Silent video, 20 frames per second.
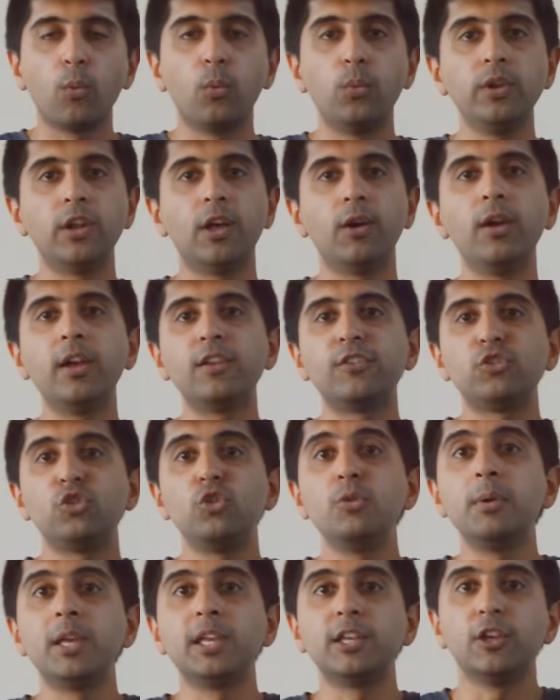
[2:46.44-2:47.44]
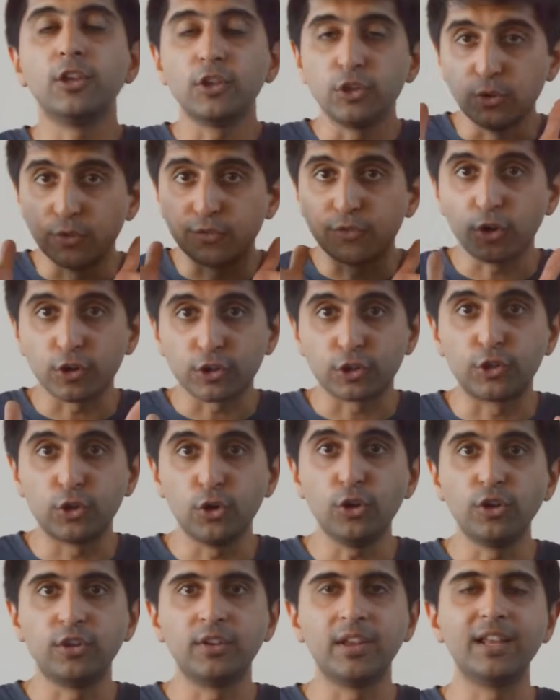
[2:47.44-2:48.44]
You know, assuming you've got
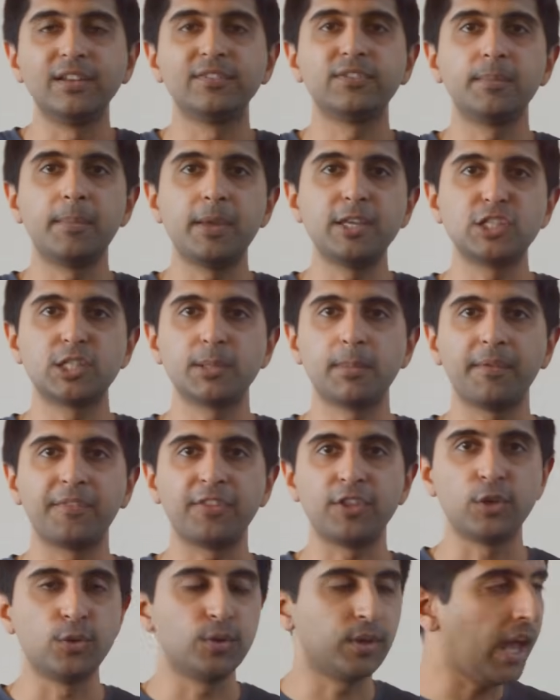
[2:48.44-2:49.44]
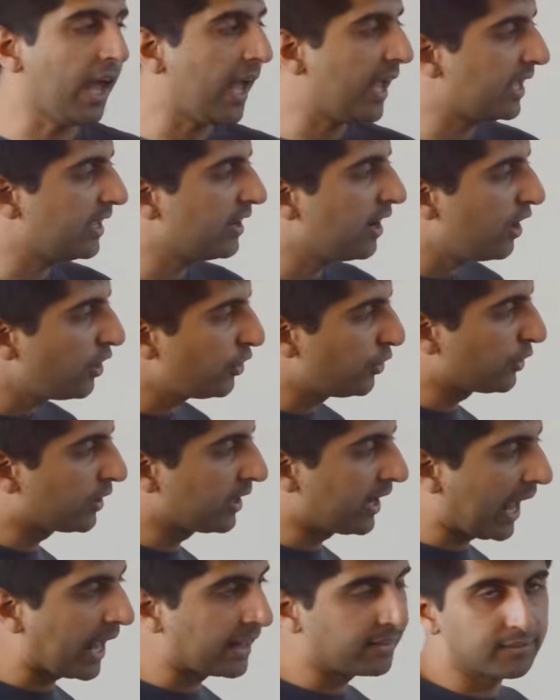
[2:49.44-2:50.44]
good information about the UK, you
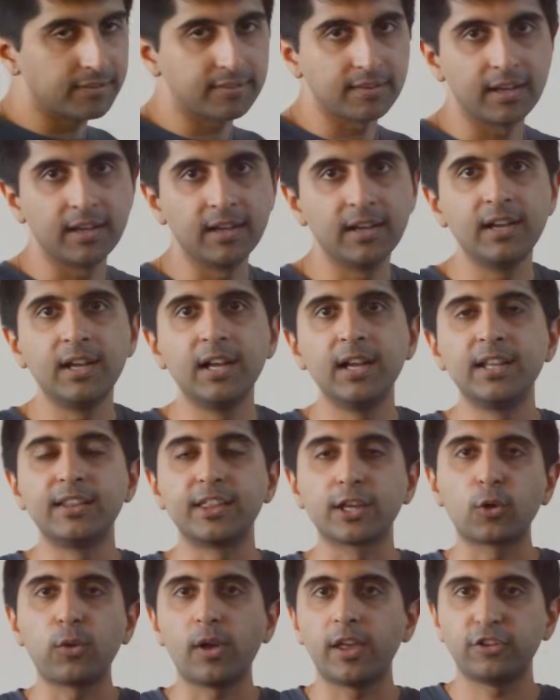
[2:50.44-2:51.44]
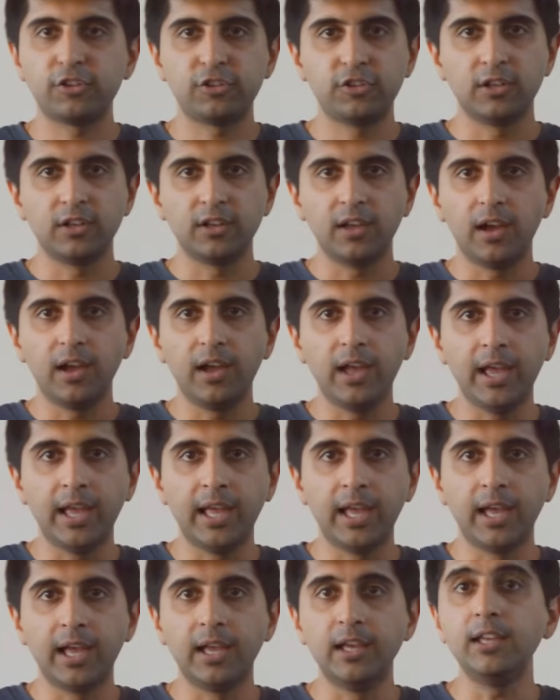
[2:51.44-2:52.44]
can answer the question
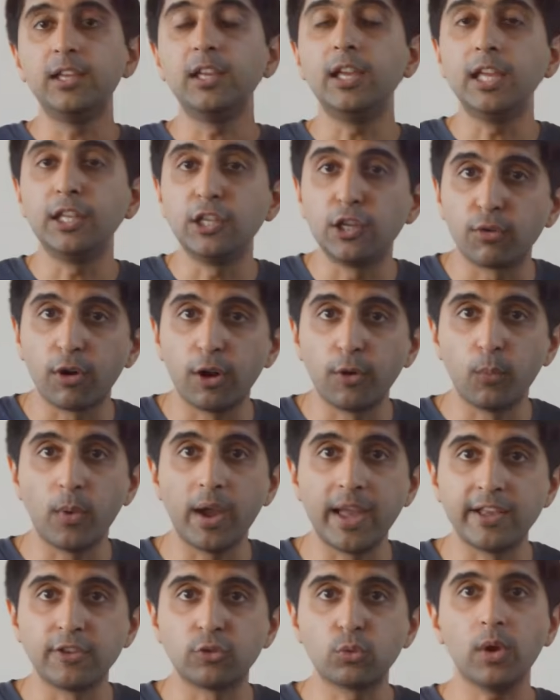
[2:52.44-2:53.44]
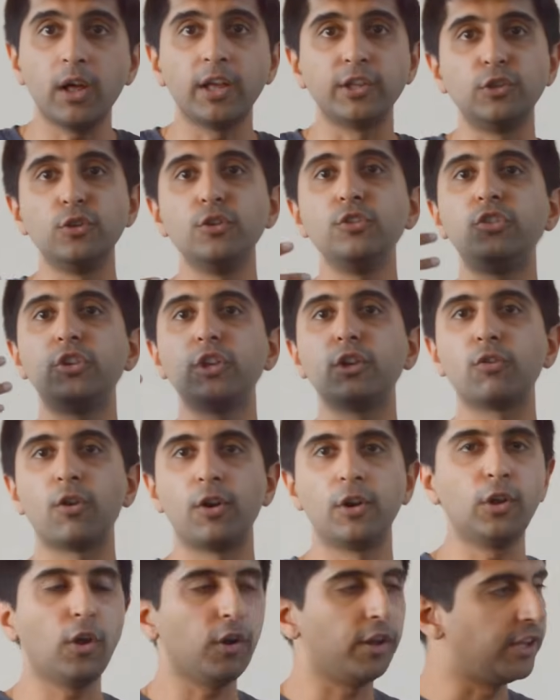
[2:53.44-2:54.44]
uh, in your own way as well, using your
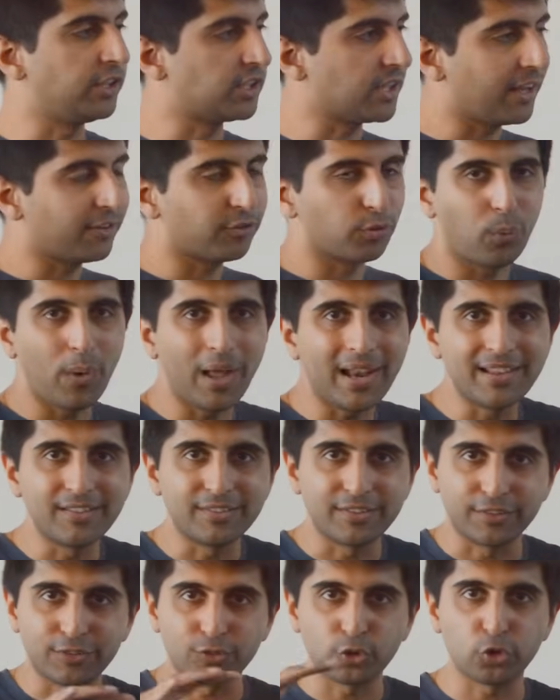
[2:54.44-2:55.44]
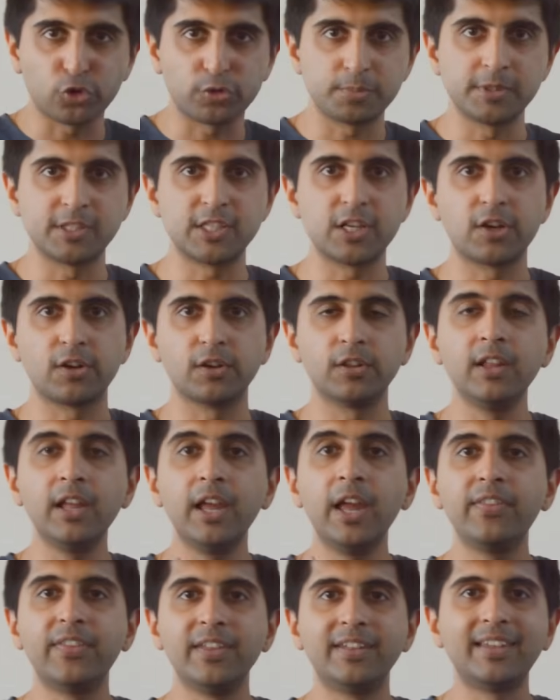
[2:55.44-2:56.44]
own knowledge as well as the source material,
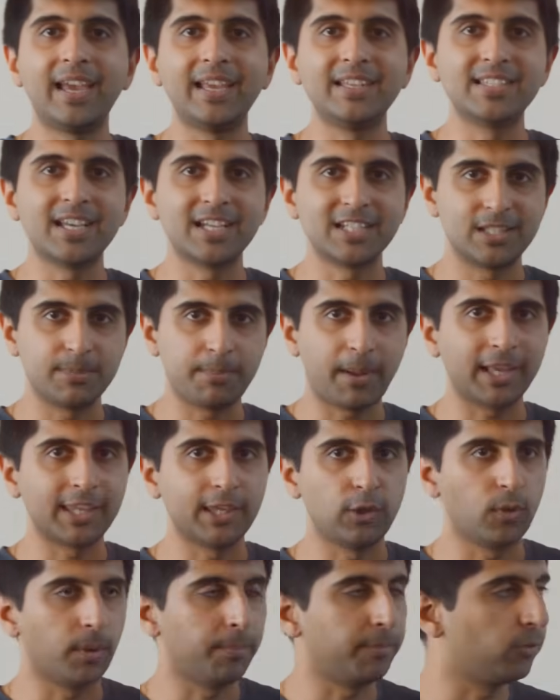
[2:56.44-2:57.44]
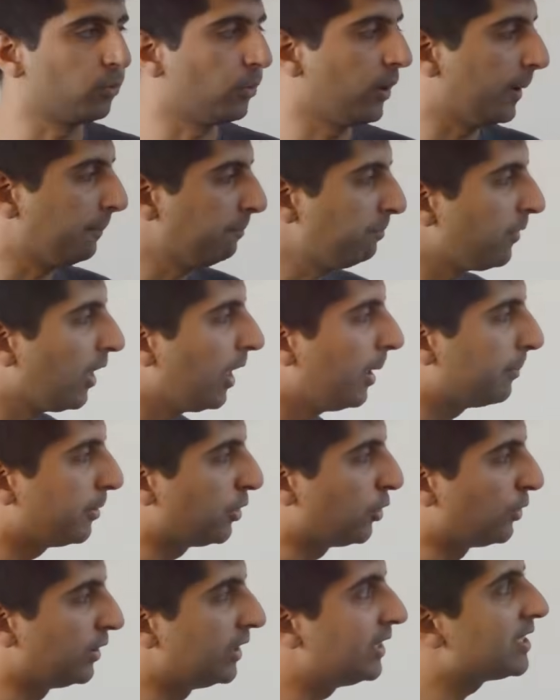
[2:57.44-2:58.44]
the data to back you up as well. But
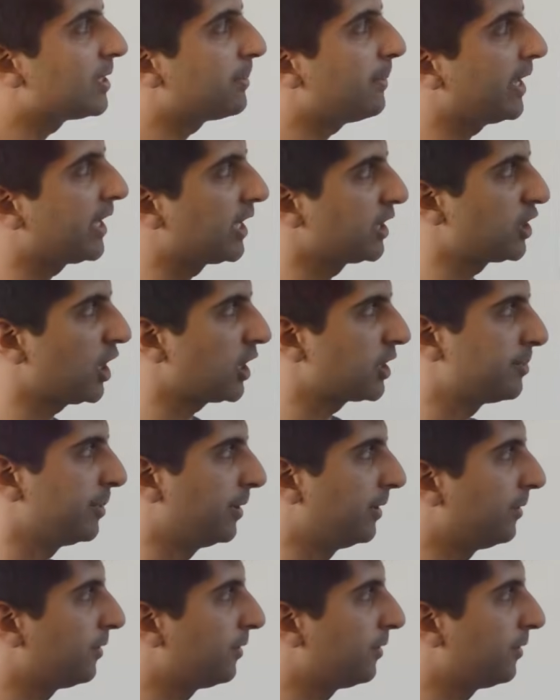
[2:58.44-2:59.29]
you need to make a judgment.